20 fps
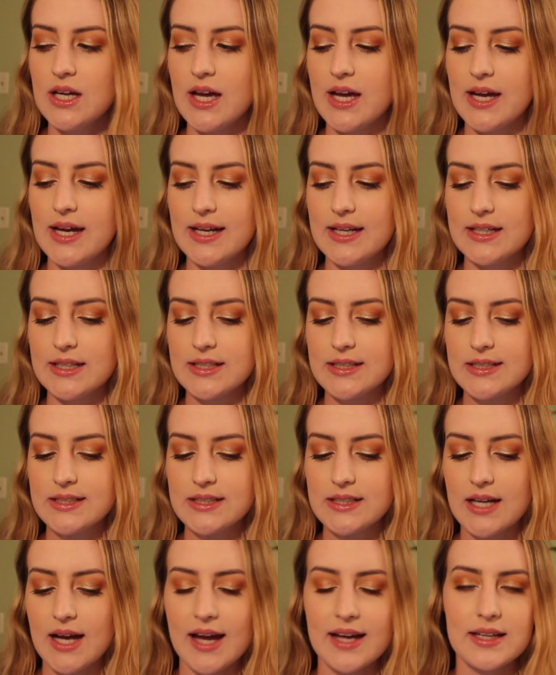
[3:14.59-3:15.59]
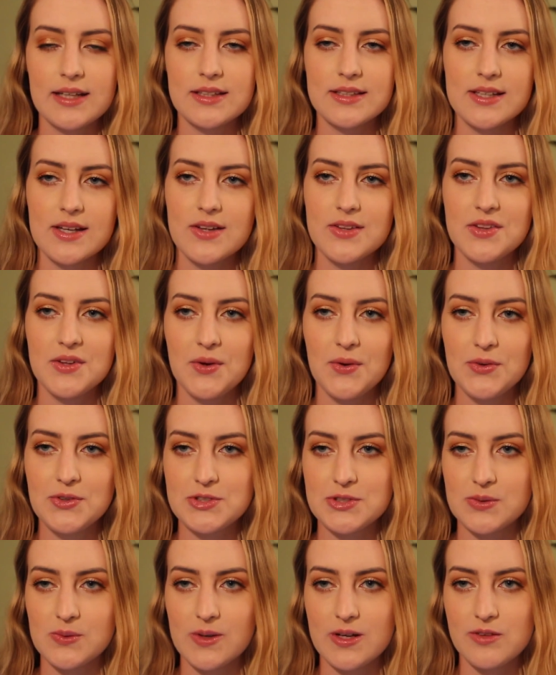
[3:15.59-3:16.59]
And I can tell the whole
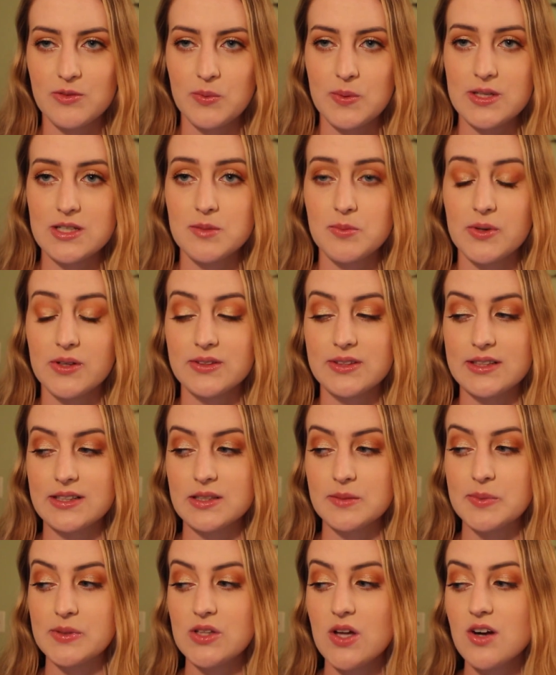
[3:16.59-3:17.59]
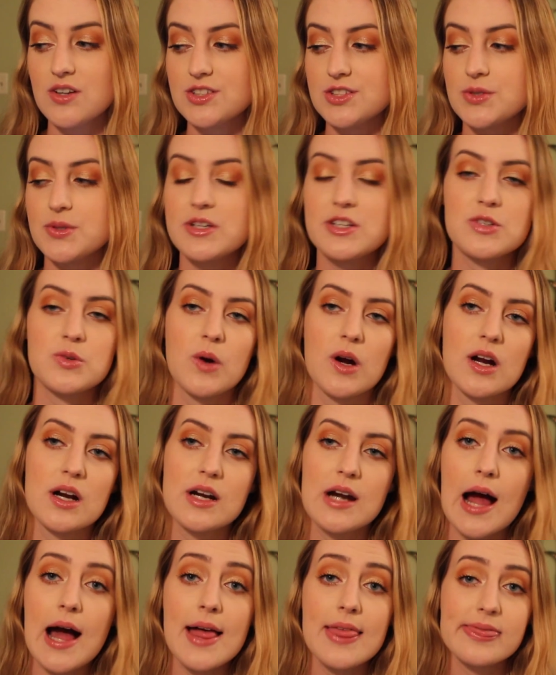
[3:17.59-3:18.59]
story of the Ouija board later, but long story
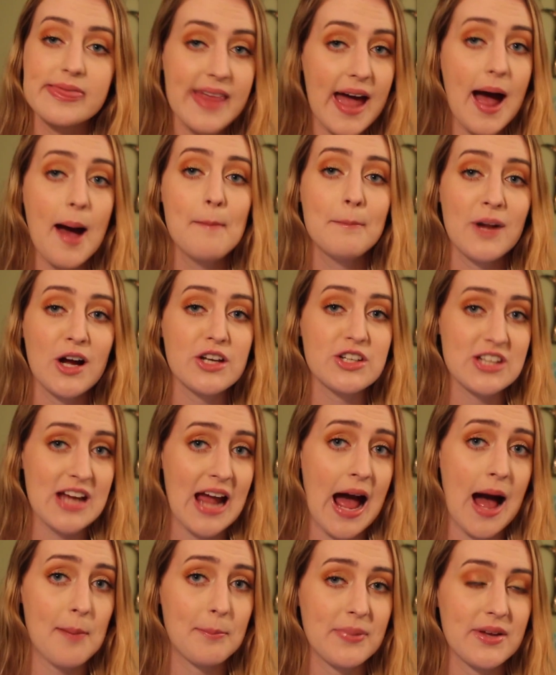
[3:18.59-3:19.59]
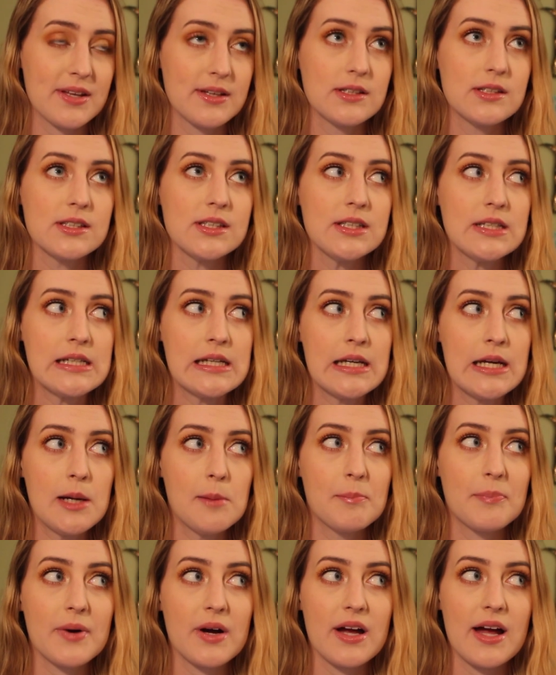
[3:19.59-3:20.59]
short, not that much
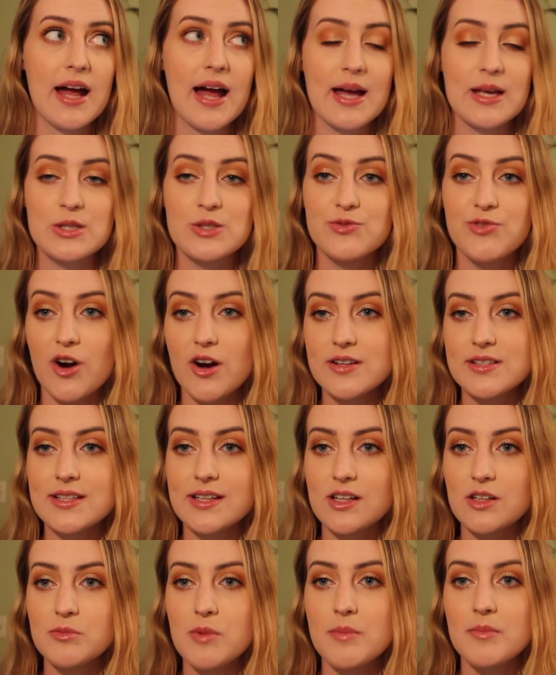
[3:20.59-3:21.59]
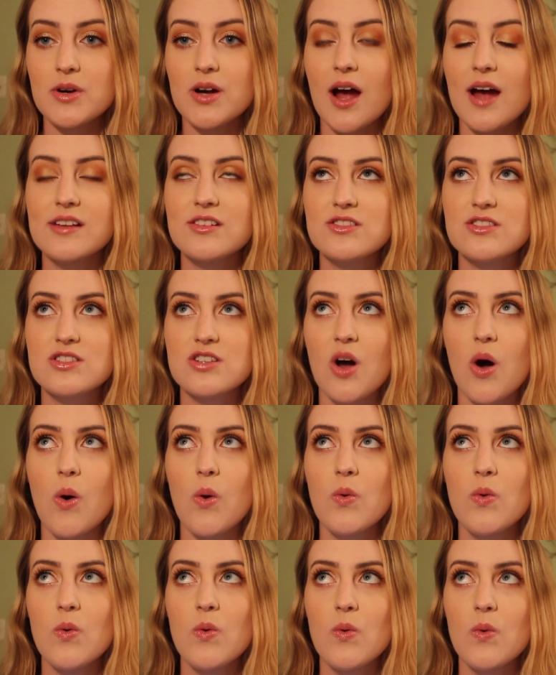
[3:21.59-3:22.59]
happened. But as far as I can remember, I
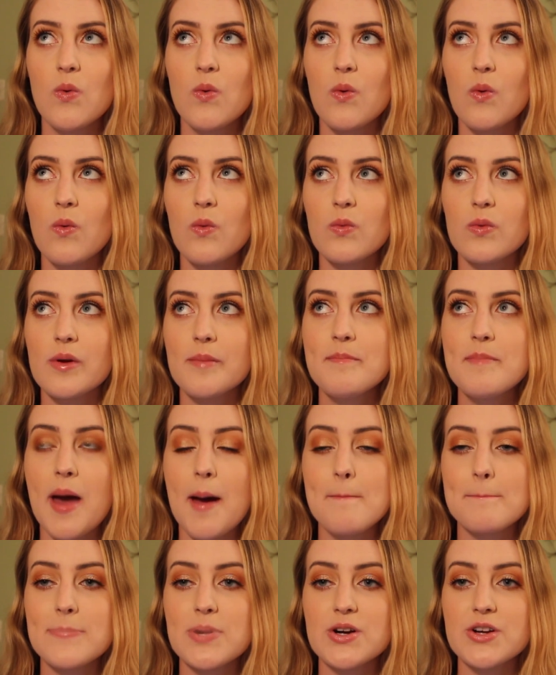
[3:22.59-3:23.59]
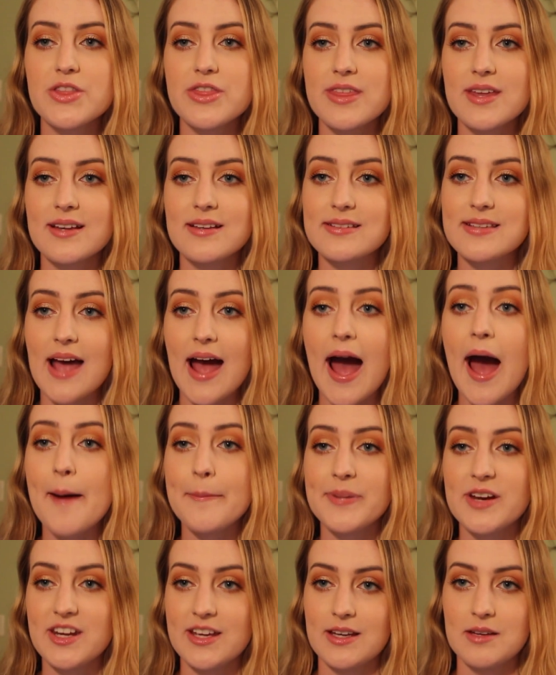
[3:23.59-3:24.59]
don't remember things
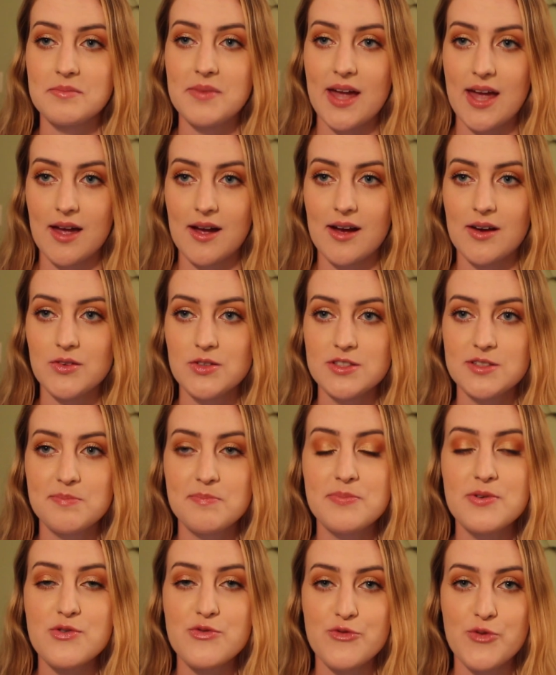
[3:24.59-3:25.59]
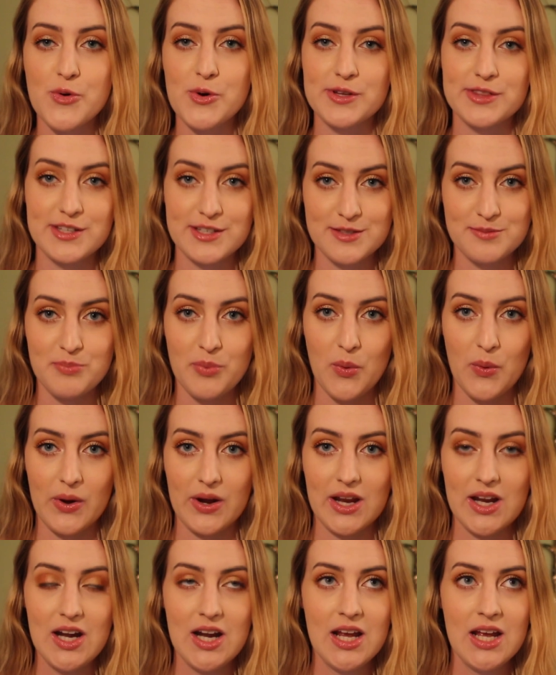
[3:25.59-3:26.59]
happening in my house before this
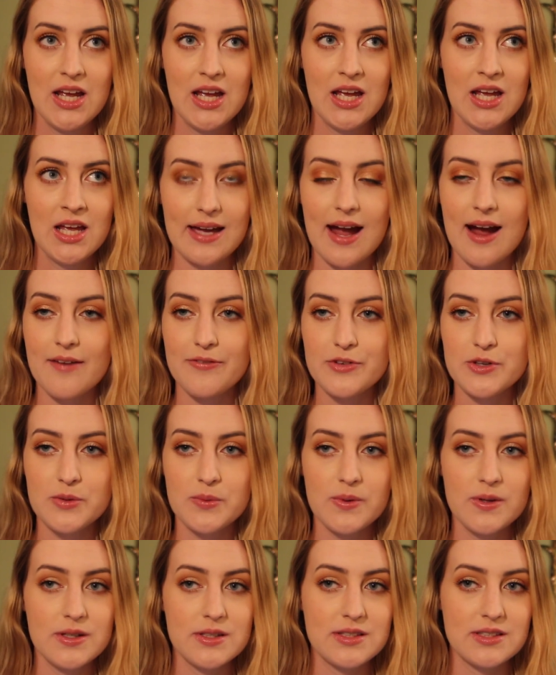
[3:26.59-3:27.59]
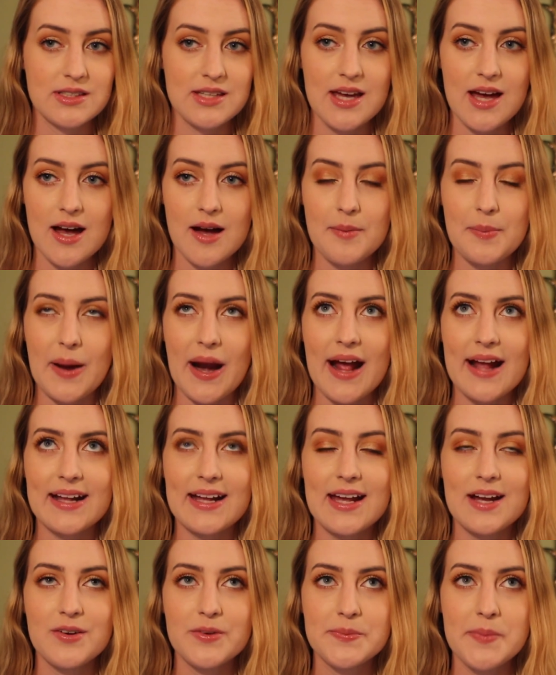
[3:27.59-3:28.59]
point. Afterwards, yeah, but I
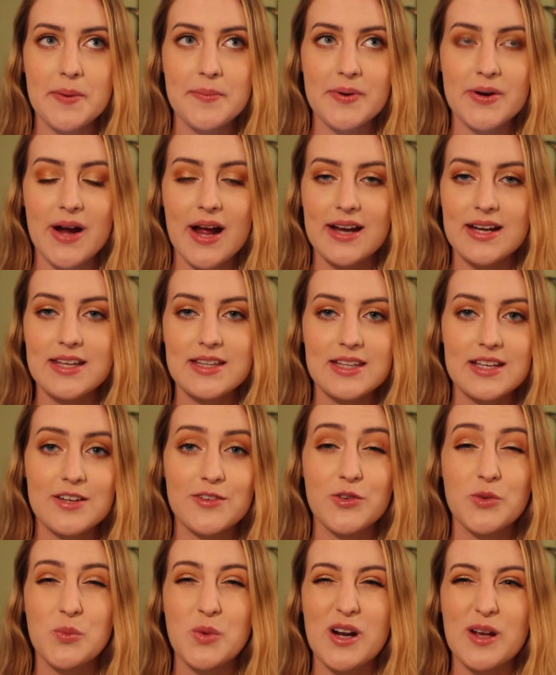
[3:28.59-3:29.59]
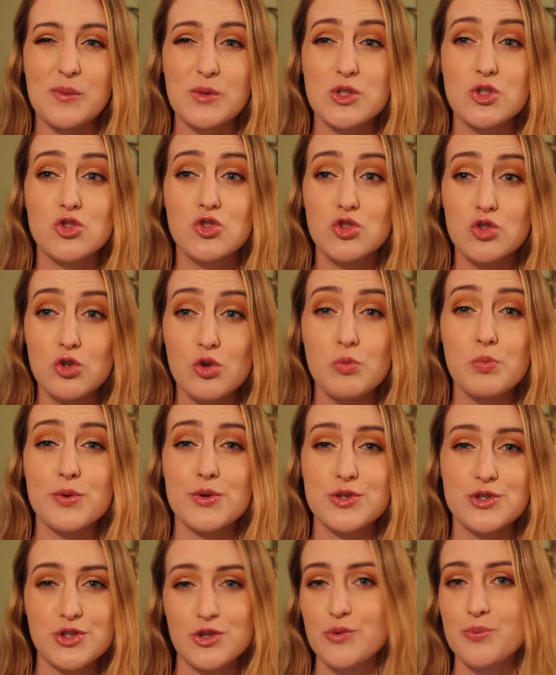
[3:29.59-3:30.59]
can't remember anything from when I was
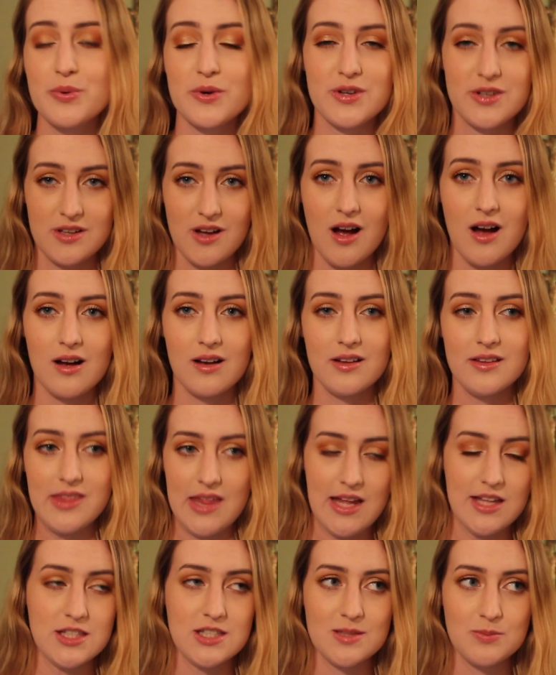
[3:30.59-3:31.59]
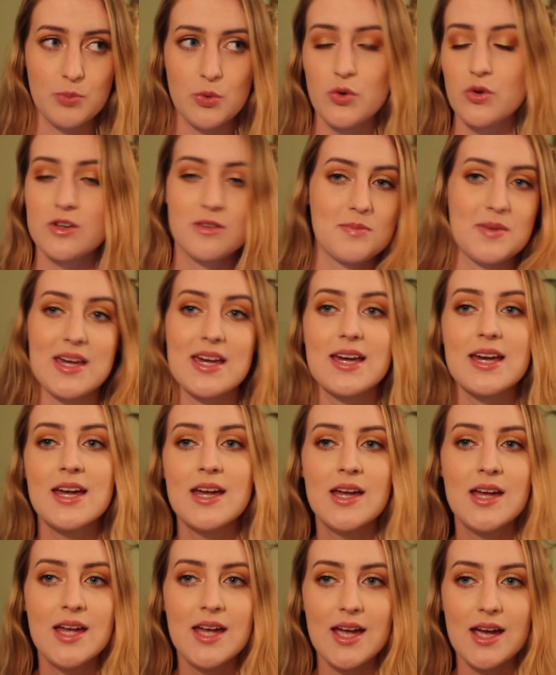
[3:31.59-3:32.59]
super young that spooked
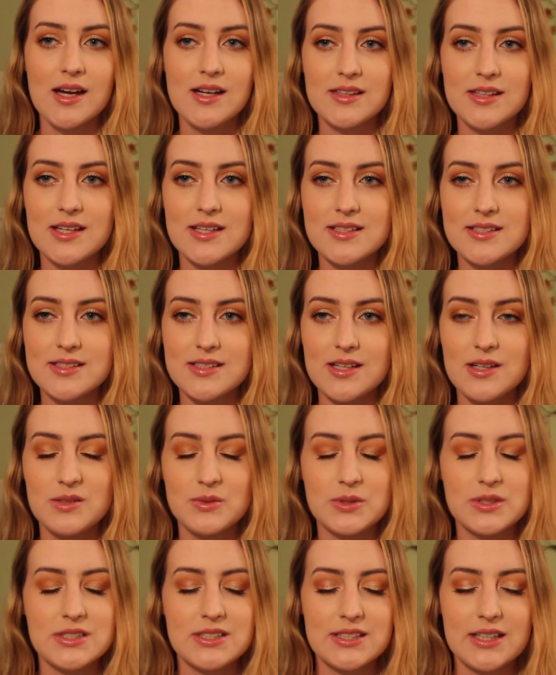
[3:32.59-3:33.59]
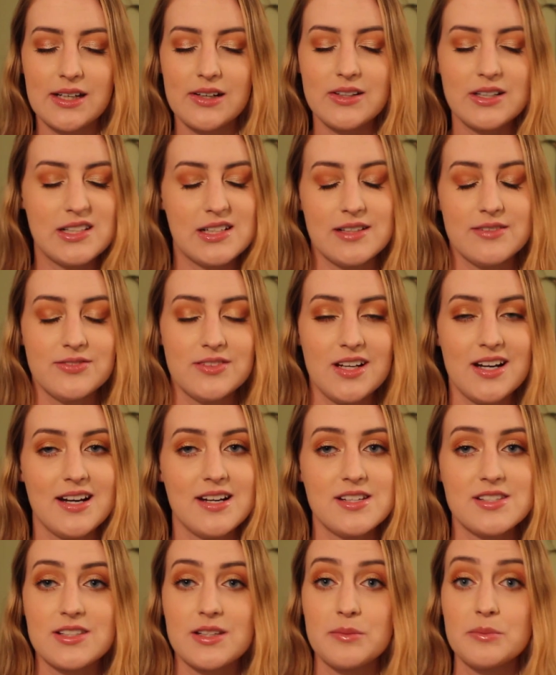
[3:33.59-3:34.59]
me, unless it was scary enough that
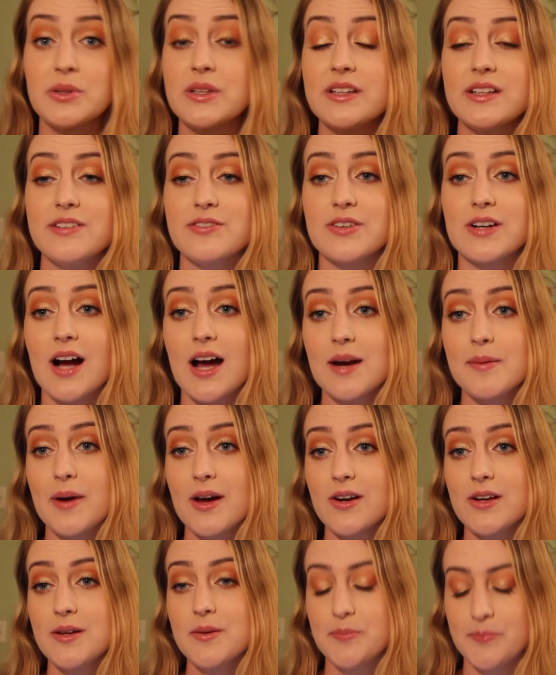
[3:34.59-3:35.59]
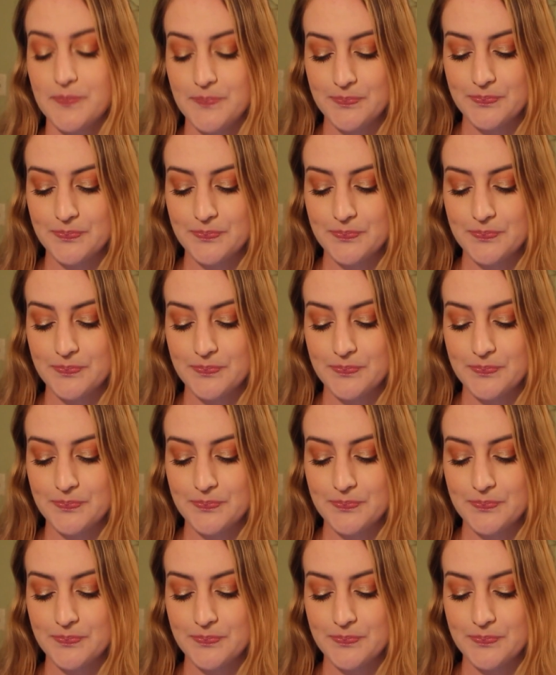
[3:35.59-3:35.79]
I just completely forgot about it.